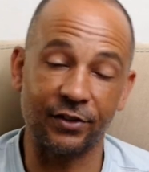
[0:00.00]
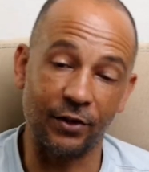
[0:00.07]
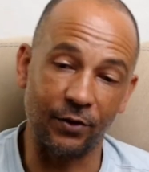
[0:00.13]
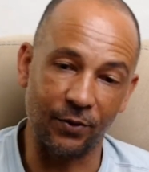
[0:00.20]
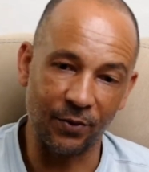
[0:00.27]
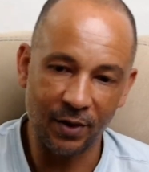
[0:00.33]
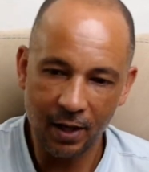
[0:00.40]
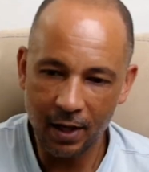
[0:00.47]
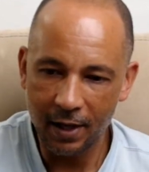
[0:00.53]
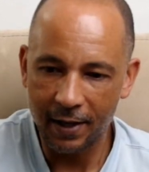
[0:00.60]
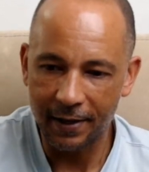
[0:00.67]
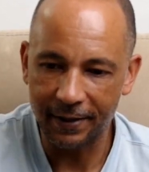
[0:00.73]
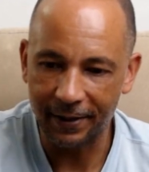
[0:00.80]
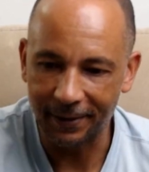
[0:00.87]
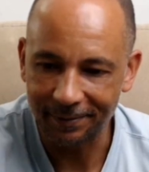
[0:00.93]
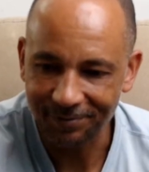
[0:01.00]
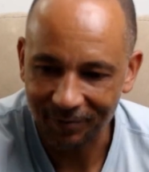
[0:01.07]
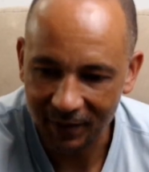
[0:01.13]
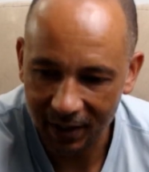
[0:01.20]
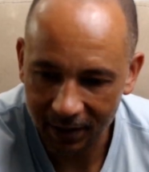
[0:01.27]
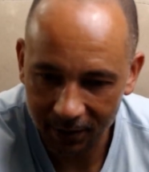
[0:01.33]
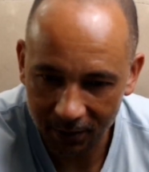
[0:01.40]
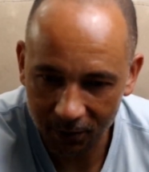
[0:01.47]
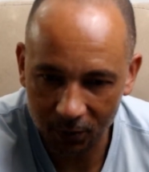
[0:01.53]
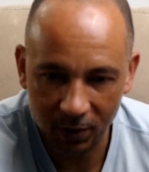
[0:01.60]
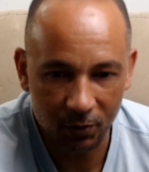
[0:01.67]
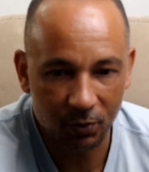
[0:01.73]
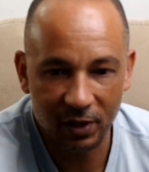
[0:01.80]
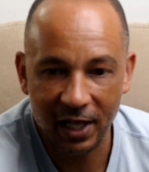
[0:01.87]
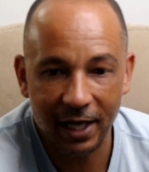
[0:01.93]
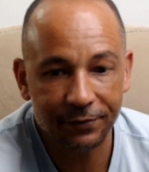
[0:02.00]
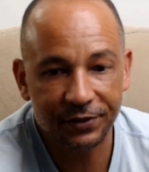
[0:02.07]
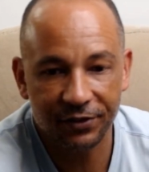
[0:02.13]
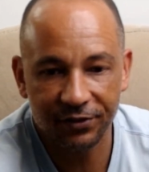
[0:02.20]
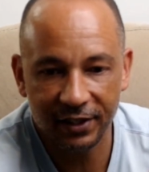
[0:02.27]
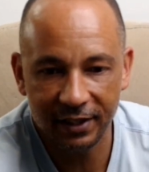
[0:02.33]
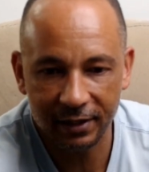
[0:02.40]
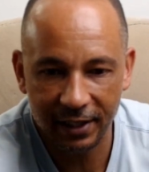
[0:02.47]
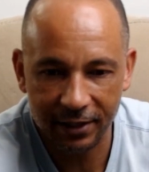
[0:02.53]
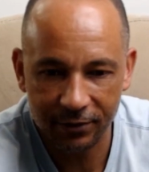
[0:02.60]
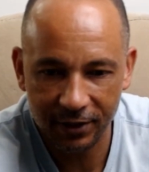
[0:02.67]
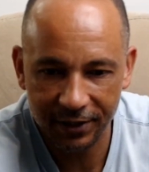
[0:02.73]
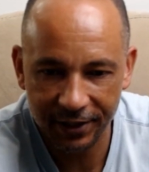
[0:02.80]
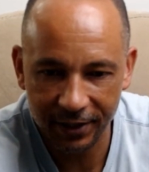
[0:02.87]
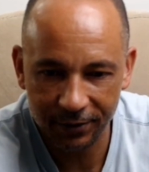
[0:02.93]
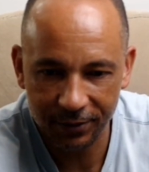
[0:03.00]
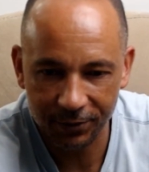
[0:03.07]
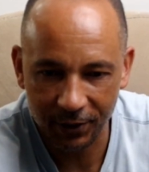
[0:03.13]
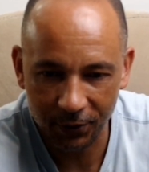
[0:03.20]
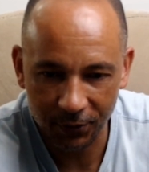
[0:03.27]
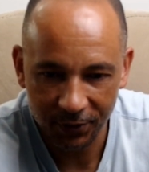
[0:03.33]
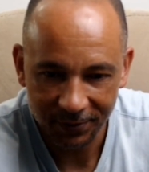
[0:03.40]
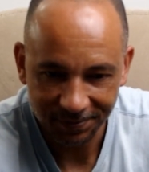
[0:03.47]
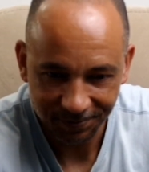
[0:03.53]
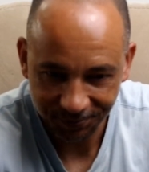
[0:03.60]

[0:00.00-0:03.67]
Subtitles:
So, we'll have to see later on down the road.